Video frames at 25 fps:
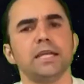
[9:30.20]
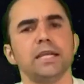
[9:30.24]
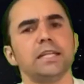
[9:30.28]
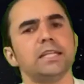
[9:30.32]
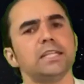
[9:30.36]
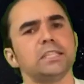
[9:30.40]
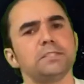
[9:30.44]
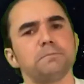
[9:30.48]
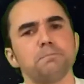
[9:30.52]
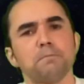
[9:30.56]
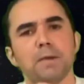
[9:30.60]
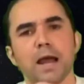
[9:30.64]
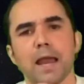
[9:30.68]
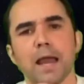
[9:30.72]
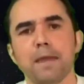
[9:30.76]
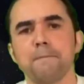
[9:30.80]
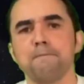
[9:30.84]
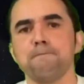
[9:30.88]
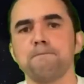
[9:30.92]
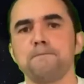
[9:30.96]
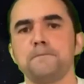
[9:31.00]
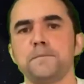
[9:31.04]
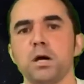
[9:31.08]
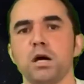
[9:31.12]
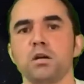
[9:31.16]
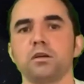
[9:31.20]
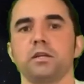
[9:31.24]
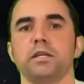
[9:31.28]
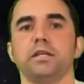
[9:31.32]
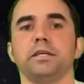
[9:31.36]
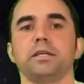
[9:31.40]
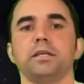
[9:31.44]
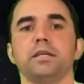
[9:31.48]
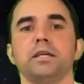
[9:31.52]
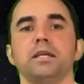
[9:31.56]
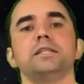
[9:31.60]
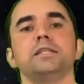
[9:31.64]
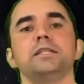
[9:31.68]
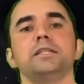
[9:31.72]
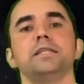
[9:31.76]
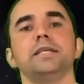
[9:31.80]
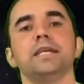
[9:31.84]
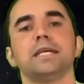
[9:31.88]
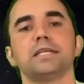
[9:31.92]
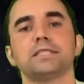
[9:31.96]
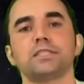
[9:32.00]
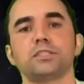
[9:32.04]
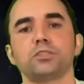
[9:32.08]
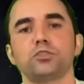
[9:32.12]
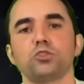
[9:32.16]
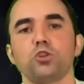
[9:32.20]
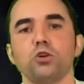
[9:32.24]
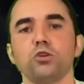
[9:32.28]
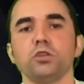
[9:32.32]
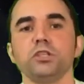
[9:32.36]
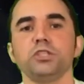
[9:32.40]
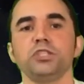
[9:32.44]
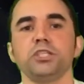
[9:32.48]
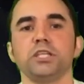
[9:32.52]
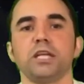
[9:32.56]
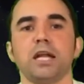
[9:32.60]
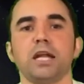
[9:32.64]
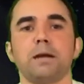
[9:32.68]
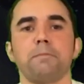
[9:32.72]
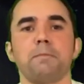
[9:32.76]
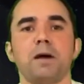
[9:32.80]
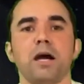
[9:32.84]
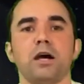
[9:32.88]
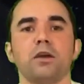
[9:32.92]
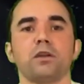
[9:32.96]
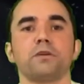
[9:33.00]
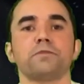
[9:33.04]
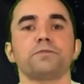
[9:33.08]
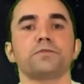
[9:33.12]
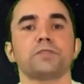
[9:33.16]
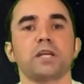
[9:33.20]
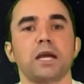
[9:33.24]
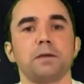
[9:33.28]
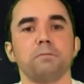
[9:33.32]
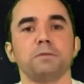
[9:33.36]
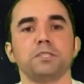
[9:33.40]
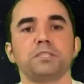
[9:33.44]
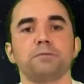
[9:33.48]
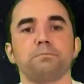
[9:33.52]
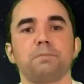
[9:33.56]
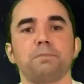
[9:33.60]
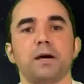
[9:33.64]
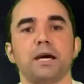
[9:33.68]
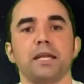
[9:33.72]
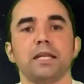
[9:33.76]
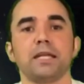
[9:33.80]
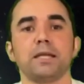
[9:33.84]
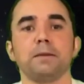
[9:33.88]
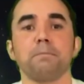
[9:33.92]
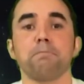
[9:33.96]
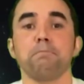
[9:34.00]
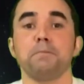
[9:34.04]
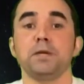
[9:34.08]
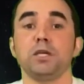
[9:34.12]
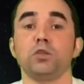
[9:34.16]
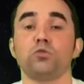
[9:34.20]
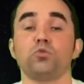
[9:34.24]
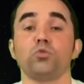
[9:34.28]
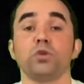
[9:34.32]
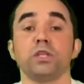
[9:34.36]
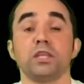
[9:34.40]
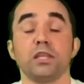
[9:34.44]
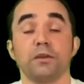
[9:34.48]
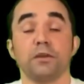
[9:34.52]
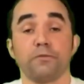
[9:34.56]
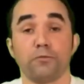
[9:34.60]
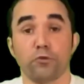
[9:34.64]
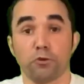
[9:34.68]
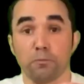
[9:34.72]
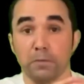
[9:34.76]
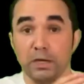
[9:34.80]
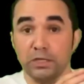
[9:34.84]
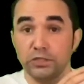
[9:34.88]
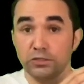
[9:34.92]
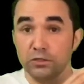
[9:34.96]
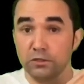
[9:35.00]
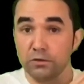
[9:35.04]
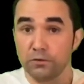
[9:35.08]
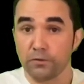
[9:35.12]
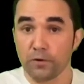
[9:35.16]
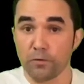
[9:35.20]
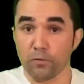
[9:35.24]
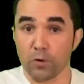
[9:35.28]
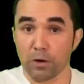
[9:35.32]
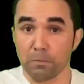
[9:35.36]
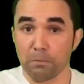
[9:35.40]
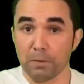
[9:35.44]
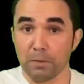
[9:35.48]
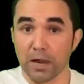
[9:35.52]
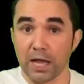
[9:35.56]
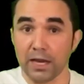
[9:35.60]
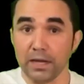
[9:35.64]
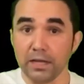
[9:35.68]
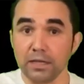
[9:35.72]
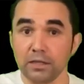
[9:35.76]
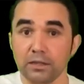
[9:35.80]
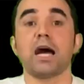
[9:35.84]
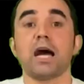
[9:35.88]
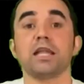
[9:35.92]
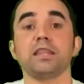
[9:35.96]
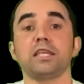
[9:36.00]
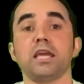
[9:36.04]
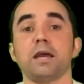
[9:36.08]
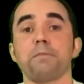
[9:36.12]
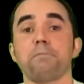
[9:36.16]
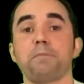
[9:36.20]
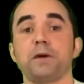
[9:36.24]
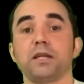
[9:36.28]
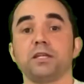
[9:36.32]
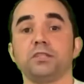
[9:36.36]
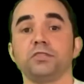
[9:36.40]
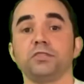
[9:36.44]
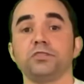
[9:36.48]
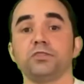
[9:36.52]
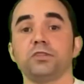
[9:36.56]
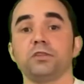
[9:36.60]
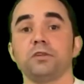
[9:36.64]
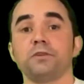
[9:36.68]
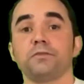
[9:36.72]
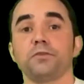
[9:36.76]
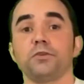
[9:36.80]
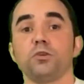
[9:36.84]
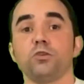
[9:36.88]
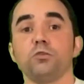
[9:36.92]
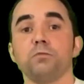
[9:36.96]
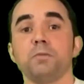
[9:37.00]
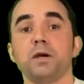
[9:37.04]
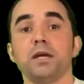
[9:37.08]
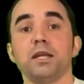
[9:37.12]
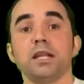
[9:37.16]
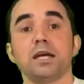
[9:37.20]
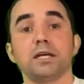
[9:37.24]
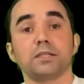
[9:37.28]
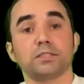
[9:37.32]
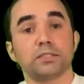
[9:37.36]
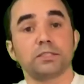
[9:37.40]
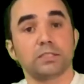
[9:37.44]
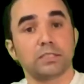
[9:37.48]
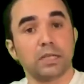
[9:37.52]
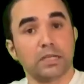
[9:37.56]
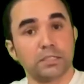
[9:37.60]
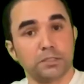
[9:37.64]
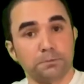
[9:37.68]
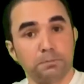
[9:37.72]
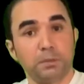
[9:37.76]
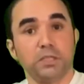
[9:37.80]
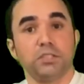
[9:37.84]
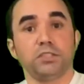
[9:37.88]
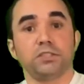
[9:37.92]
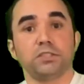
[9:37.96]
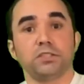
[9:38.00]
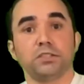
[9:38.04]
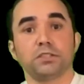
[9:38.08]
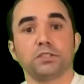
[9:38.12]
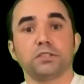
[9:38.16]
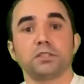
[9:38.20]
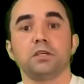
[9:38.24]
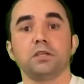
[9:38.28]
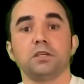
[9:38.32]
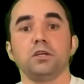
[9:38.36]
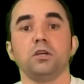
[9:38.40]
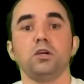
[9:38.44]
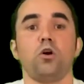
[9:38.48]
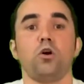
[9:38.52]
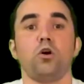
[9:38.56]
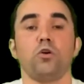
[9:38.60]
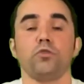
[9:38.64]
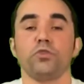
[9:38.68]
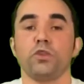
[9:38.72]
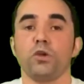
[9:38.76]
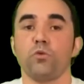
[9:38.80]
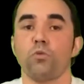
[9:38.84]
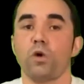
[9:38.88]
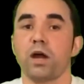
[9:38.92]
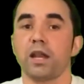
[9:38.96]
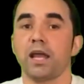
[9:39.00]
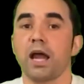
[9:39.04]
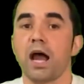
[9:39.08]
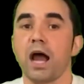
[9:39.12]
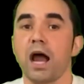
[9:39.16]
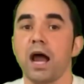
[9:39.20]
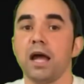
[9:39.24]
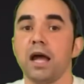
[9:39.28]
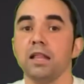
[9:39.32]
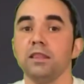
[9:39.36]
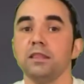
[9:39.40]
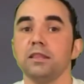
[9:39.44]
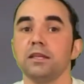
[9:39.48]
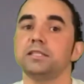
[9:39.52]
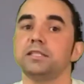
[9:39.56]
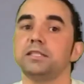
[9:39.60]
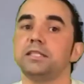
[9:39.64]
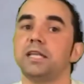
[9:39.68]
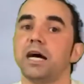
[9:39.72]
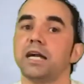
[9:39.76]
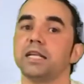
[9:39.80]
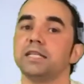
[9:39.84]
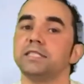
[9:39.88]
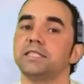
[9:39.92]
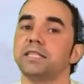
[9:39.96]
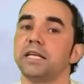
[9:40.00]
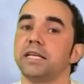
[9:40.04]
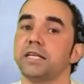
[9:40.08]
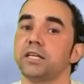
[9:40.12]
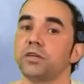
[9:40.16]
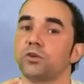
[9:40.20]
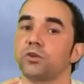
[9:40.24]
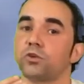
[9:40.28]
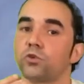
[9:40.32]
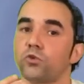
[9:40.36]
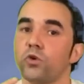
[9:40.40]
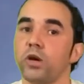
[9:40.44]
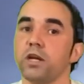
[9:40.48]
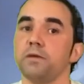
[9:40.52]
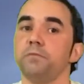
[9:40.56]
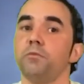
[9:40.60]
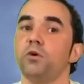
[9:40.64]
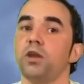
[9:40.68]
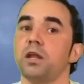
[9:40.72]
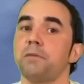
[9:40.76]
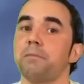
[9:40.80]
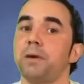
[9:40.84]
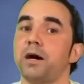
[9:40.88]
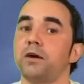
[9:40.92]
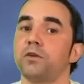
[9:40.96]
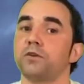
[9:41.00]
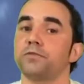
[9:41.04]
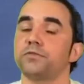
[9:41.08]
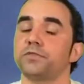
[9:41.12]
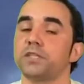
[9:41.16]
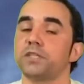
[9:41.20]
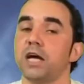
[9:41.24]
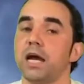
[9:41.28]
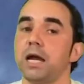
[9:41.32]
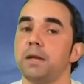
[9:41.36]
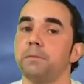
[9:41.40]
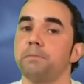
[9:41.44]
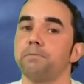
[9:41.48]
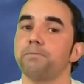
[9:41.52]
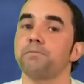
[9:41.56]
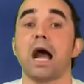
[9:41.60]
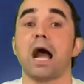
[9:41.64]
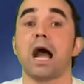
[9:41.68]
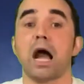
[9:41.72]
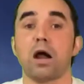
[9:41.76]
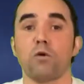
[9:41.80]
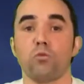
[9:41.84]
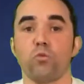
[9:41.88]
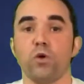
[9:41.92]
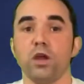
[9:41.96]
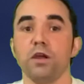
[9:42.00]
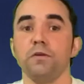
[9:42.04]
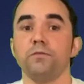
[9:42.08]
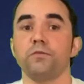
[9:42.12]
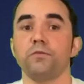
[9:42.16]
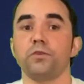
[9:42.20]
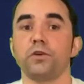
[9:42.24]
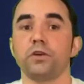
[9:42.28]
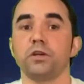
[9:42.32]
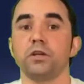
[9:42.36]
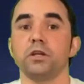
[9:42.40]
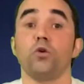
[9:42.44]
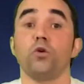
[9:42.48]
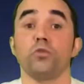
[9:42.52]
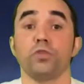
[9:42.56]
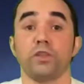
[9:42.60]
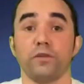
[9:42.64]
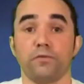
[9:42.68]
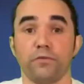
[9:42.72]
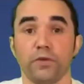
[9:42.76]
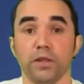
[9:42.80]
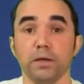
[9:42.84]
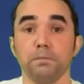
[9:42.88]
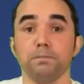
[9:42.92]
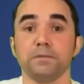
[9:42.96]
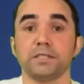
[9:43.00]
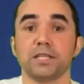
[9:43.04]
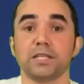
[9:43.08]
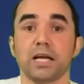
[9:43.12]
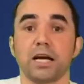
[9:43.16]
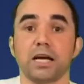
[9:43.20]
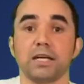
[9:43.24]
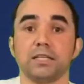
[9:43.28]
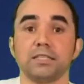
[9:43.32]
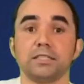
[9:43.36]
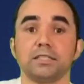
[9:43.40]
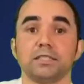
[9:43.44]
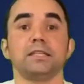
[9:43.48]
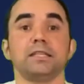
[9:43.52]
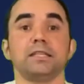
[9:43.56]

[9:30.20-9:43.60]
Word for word: it is mind-boggling the astonishing astonishing amount of time spanning between the formation of our planet and the apparition of human as a species. On the one hand, that is an incredible amount of time. However, on the flip side,